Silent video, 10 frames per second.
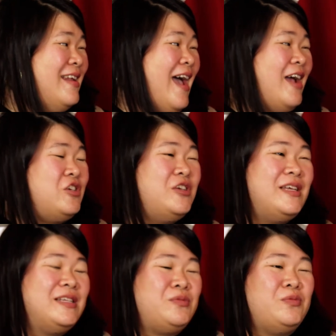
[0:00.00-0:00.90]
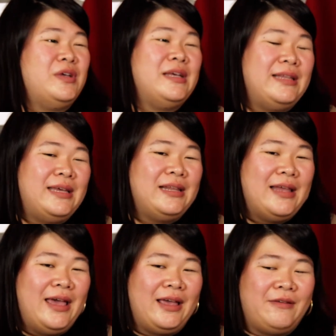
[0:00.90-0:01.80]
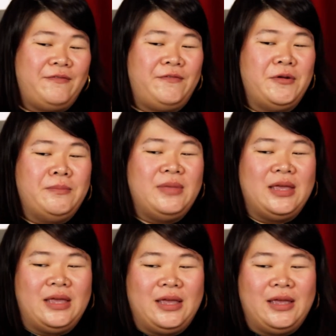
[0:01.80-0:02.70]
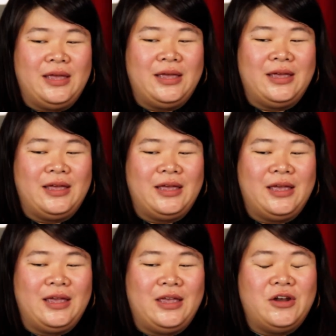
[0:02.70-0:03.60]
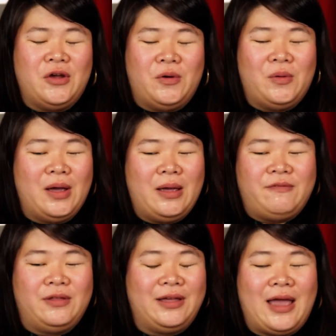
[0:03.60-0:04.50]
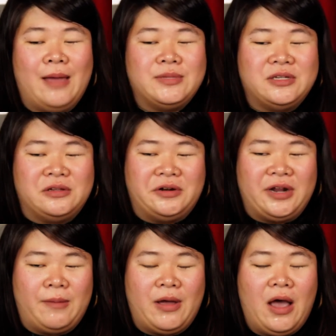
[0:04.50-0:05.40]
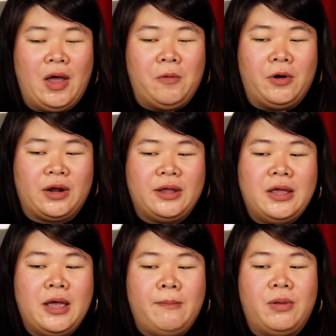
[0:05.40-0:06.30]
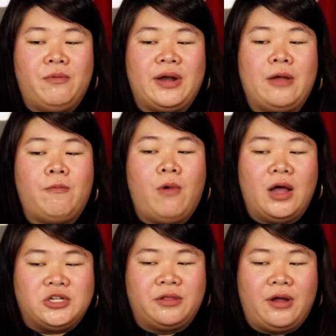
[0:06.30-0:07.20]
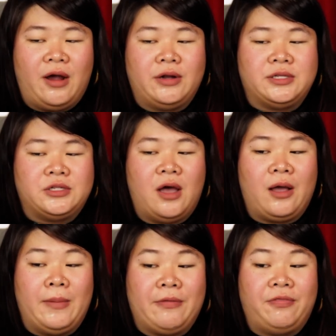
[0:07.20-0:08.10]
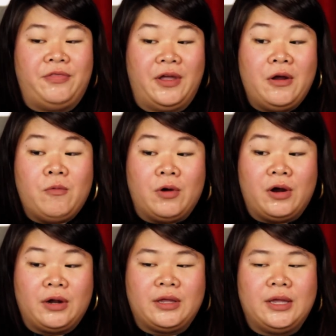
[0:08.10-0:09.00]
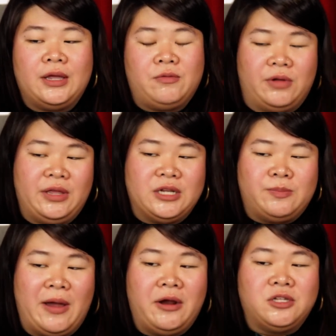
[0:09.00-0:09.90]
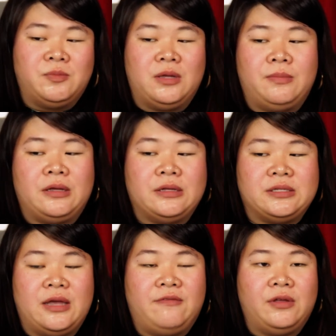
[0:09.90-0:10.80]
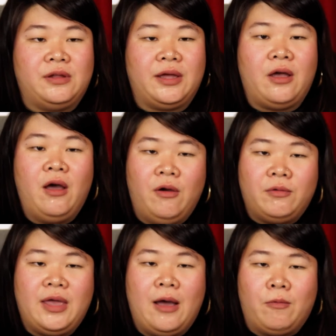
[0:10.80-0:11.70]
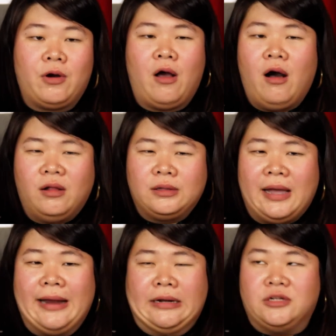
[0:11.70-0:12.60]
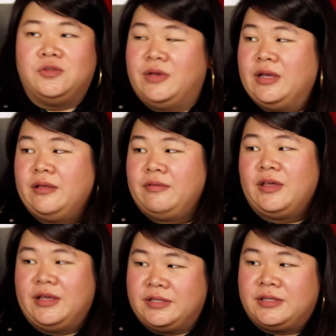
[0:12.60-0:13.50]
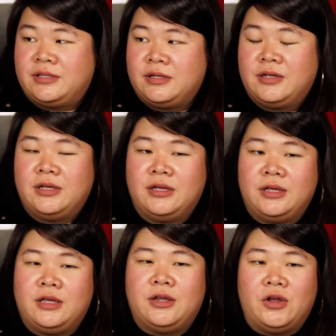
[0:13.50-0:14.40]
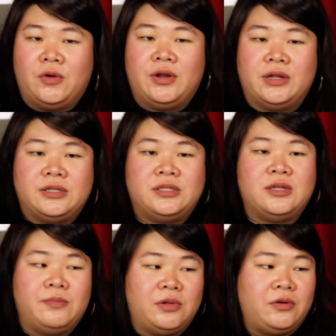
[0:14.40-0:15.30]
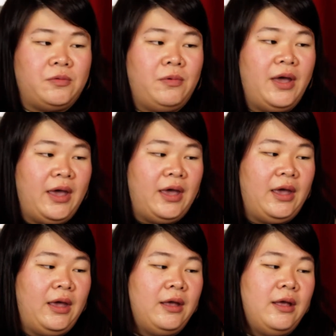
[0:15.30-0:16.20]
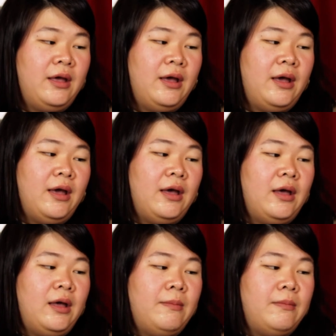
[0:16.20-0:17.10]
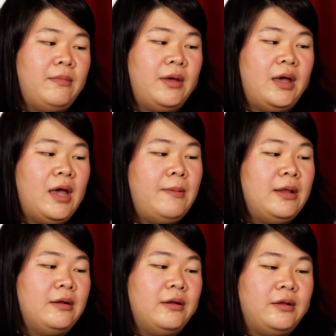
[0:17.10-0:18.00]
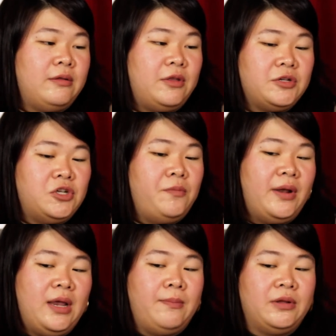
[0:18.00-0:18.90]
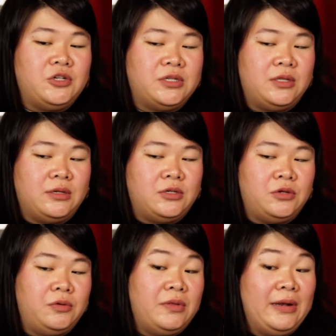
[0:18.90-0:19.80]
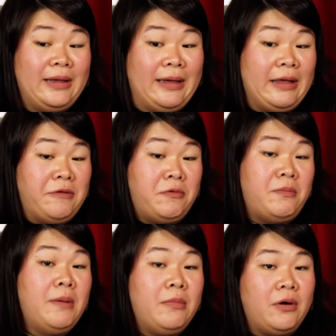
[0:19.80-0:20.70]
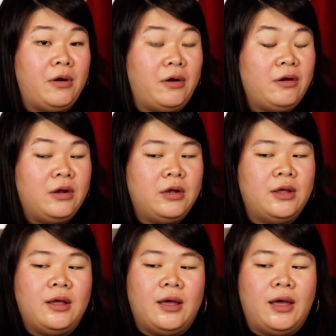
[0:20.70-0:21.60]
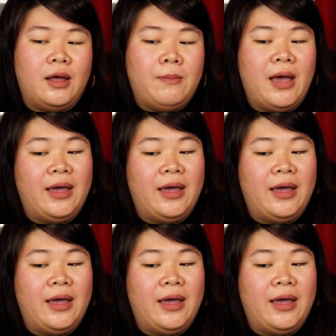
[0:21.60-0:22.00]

it actually is really like for me, you know, I feel like I'm still learning about how I work. But when I watch other artists talk about their work, it really inspires me because mm -hmm. I feel mm-hmm. like, oh, yeah, we're all kind of doing this, mm -hmm. you know, in a similar way. Um, I mean, there's so many, but just the two that like I can remember. Um,